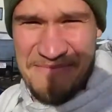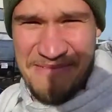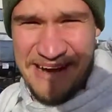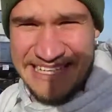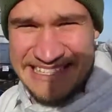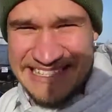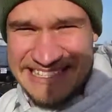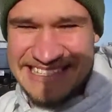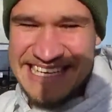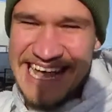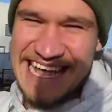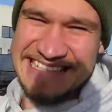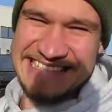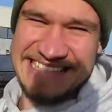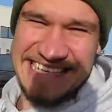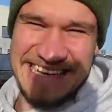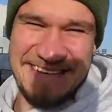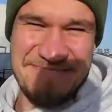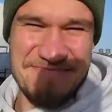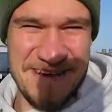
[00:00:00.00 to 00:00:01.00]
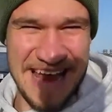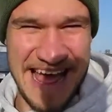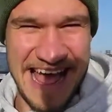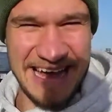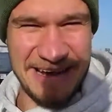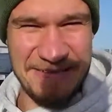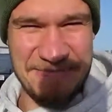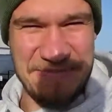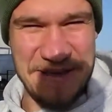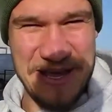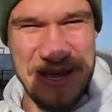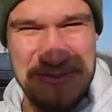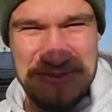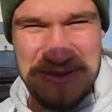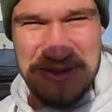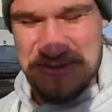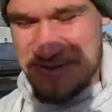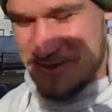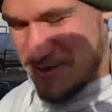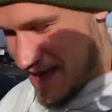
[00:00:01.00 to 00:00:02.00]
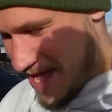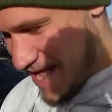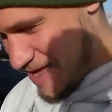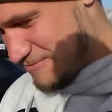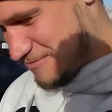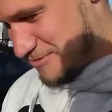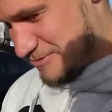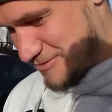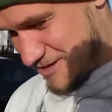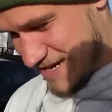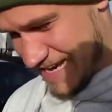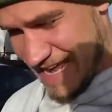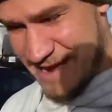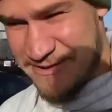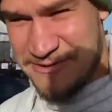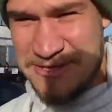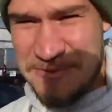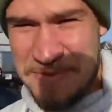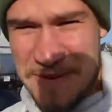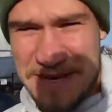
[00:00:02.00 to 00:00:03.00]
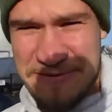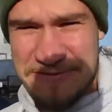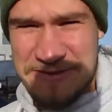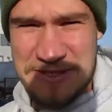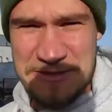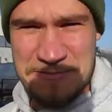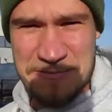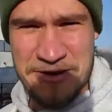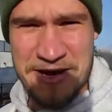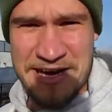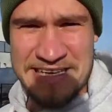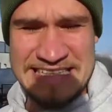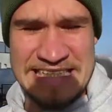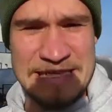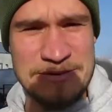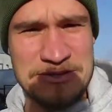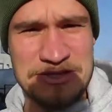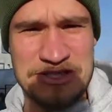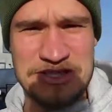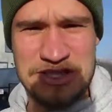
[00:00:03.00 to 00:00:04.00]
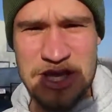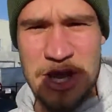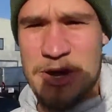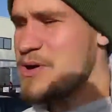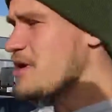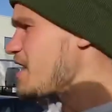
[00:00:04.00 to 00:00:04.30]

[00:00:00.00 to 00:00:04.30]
my Satin Black BMW M3. It was a bit of a surprise, and it was so